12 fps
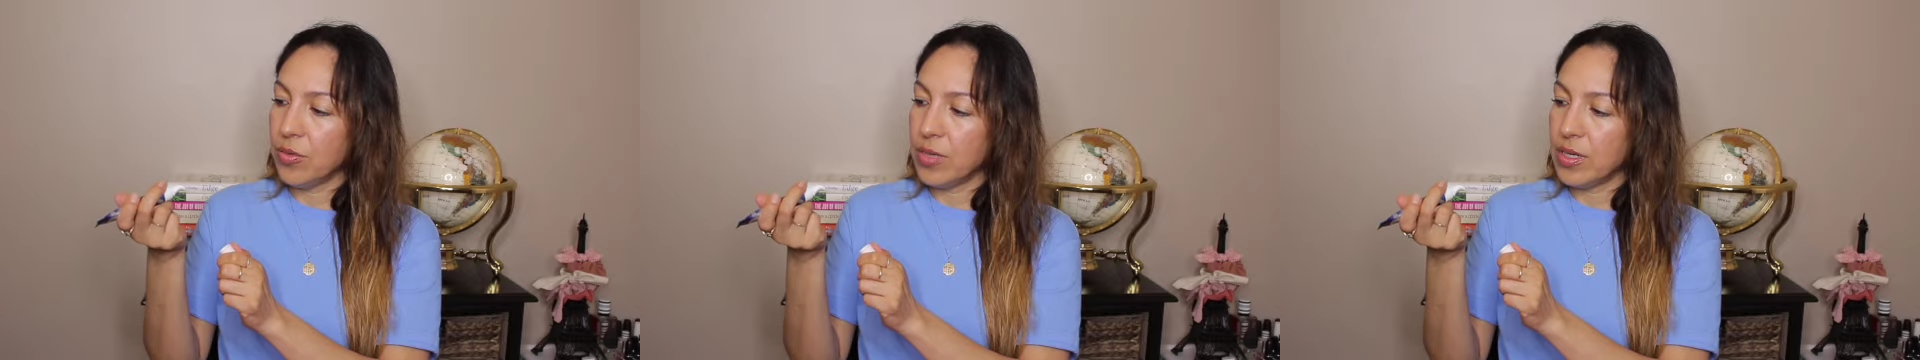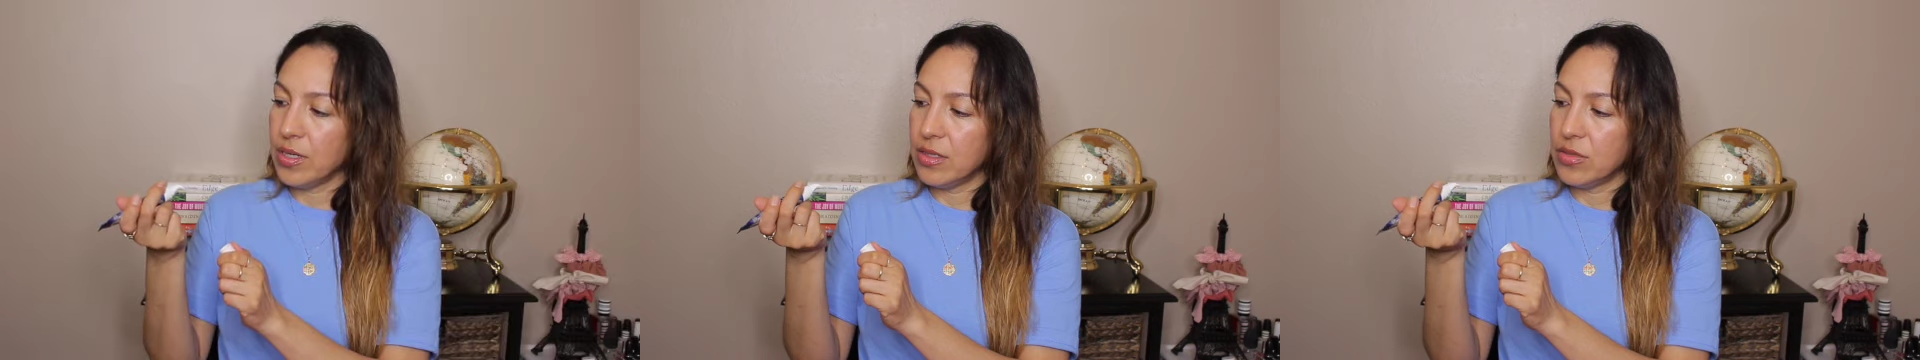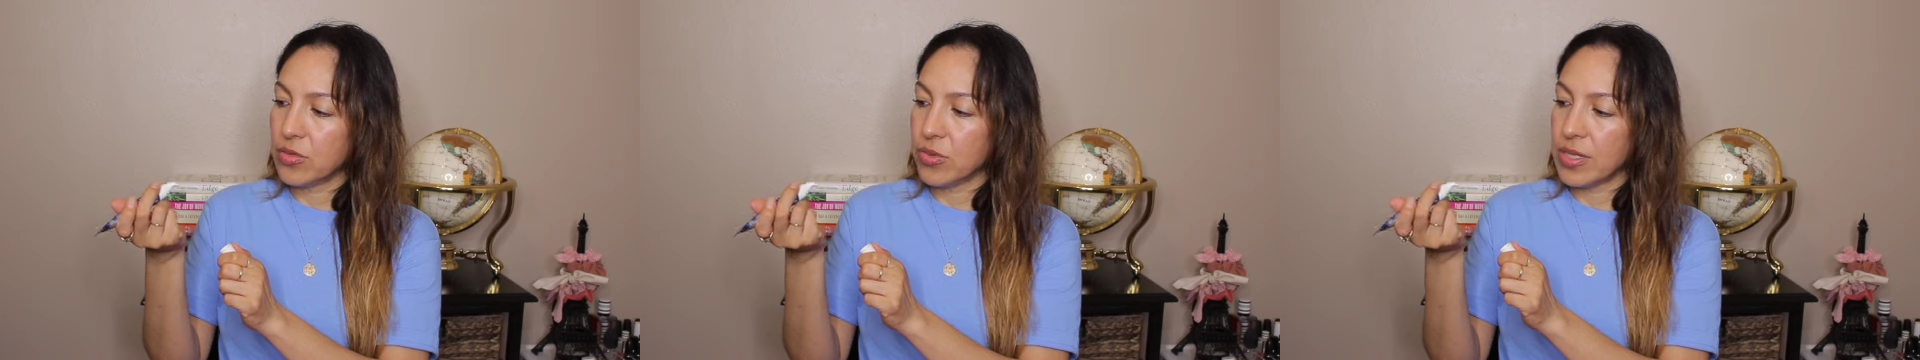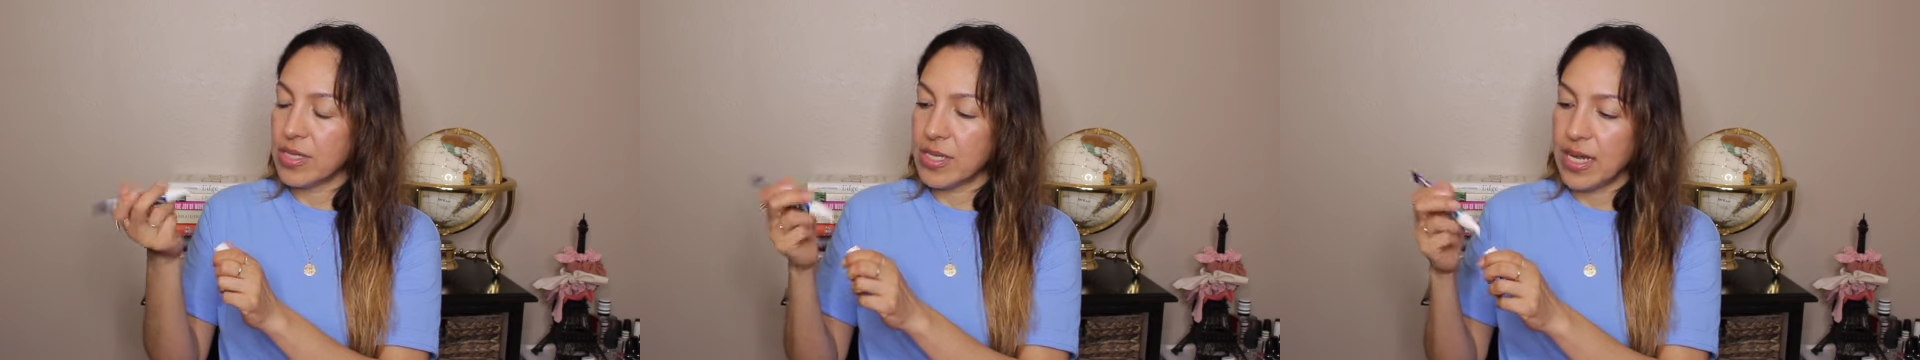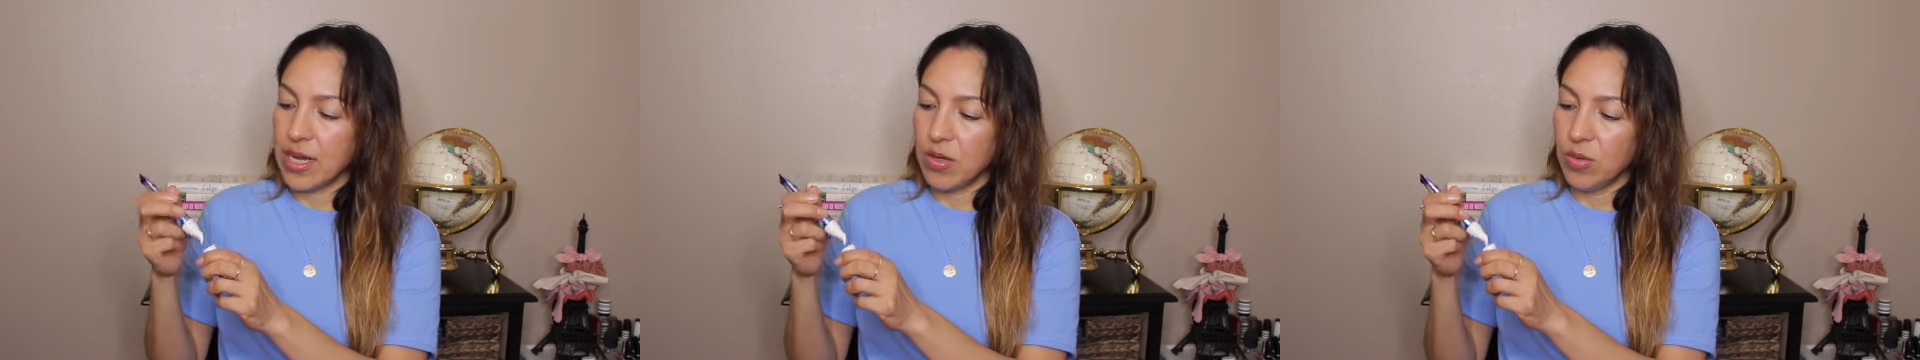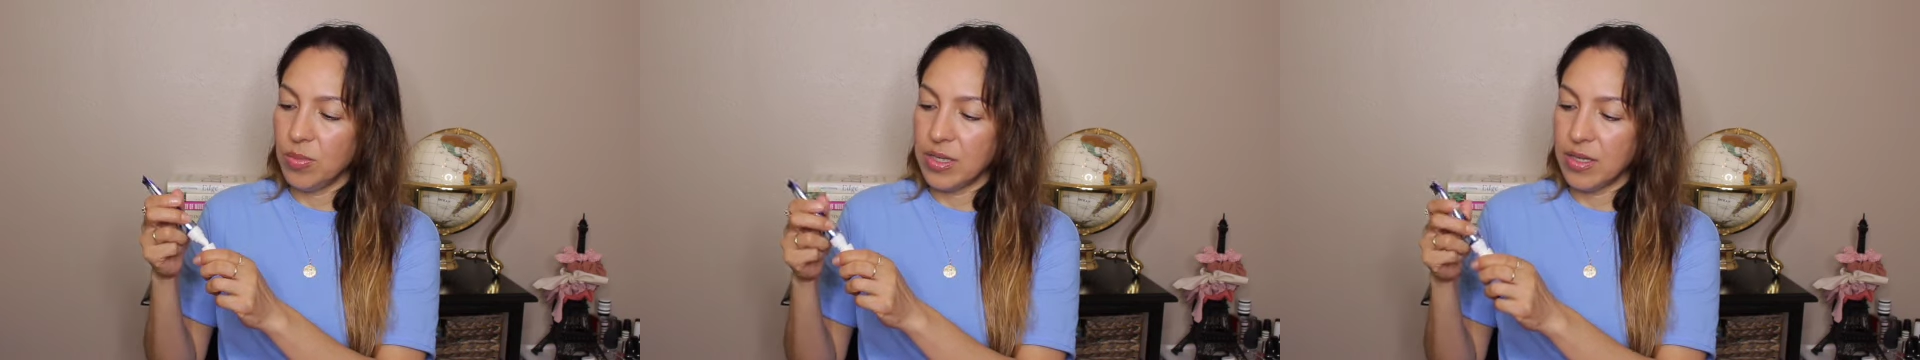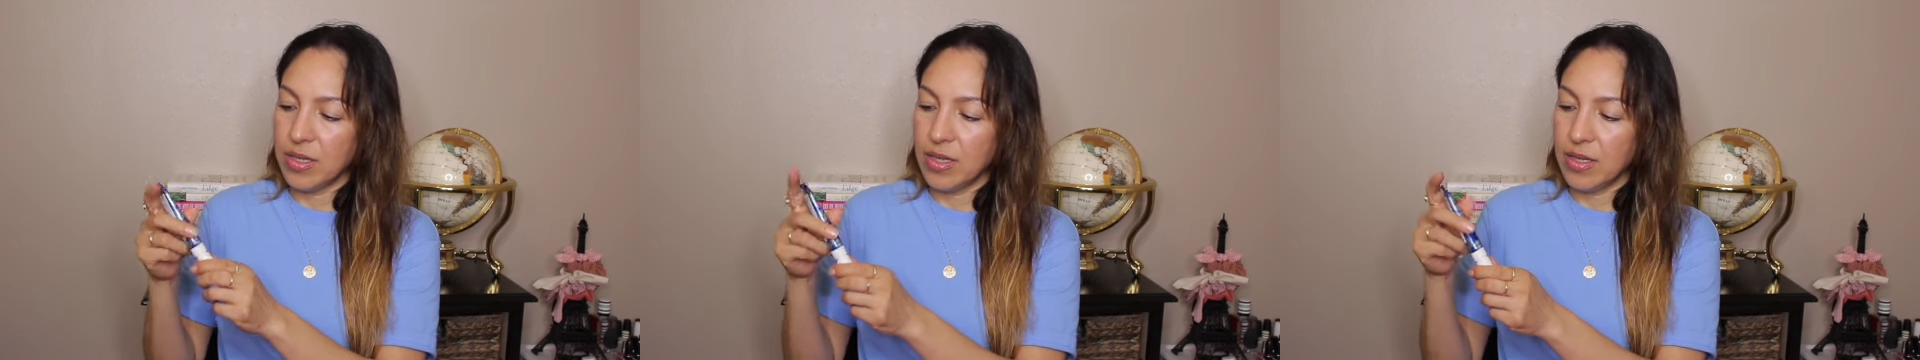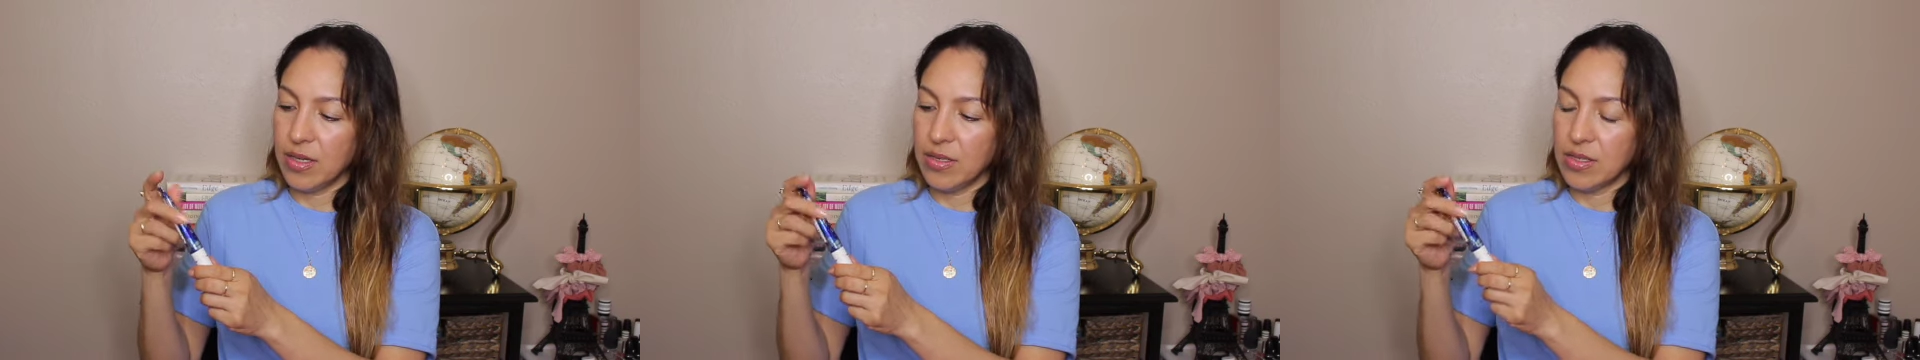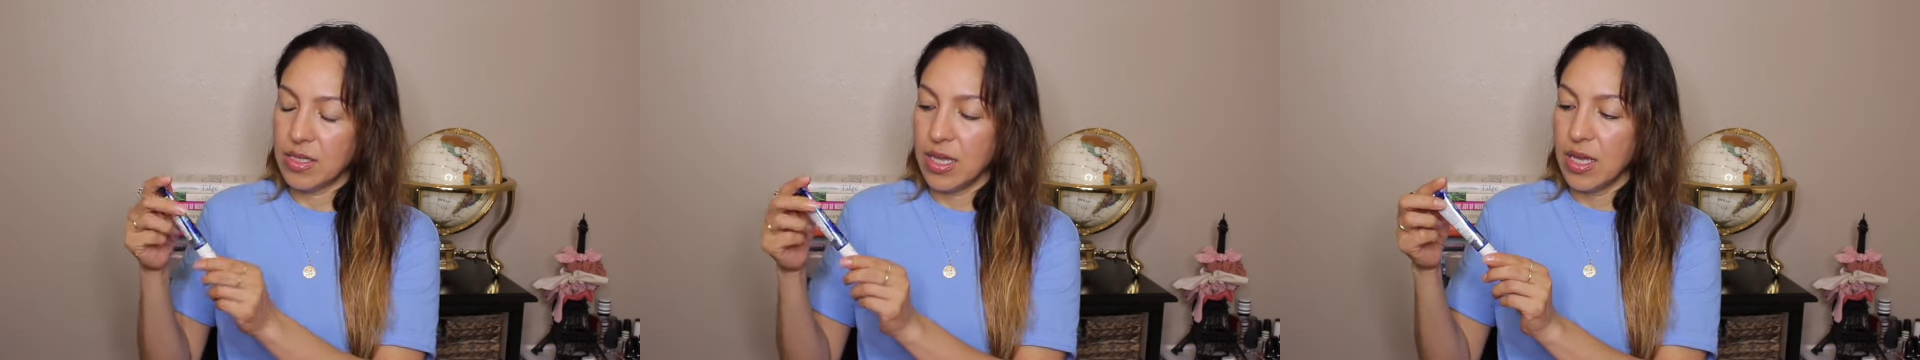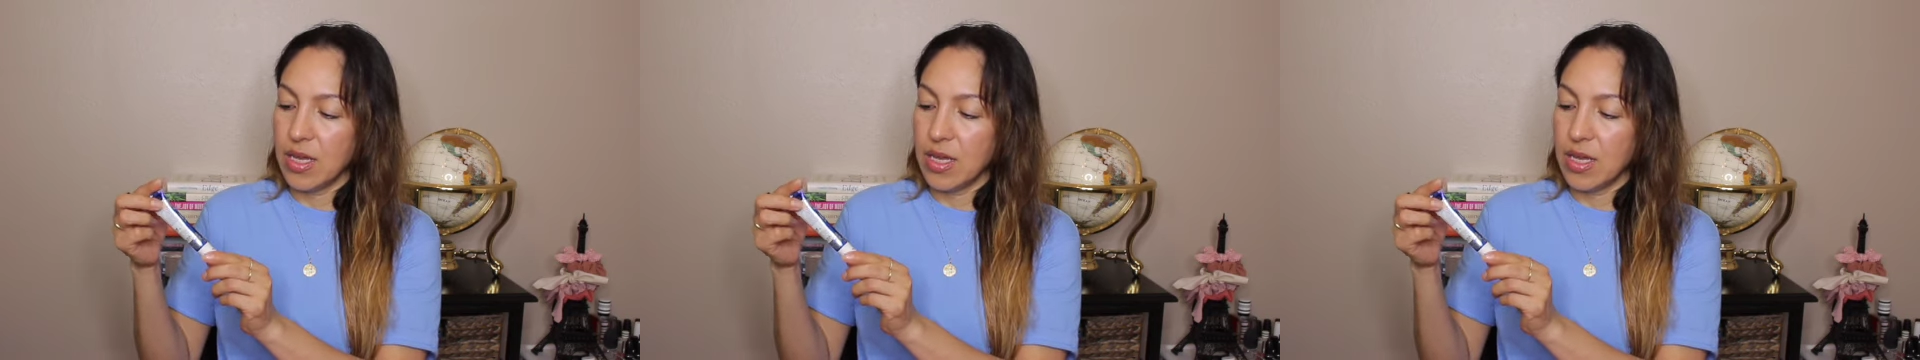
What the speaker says: want to squeeze it out because